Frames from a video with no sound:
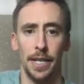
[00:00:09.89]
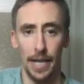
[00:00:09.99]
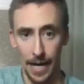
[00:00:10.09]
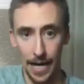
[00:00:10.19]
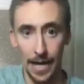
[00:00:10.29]

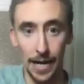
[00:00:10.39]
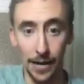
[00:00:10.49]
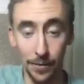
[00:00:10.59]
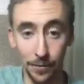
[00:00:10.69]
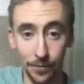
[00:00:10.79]

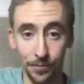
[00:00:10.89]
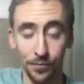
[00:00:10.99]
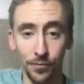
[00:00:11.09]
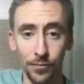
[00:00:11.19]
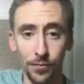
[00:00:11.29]
Um,
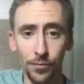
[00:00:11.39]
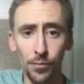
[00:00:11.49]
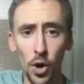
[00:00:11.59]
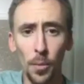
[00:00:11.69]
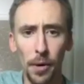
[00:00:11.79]

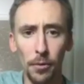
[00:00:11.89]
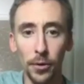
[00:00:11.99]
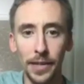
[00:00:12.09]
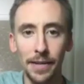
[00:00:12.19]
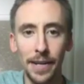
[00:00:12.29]
Hope everyone's
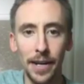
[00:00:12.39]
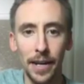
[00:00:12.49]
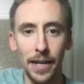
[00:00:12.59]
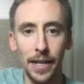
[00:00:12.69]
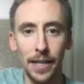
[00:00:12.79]
having
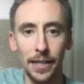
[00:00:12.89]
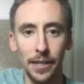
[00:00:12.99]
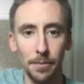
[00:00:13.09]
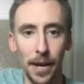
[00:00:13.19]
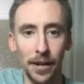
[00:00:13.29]
a
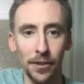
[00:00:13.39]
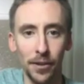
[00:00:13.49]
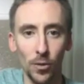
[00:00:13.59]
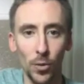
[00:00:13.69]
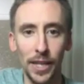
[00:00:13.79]

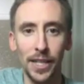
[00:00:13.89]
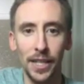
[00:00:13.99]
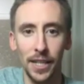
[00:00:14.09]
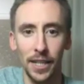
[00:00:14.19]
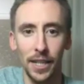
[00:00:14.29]
smashing week.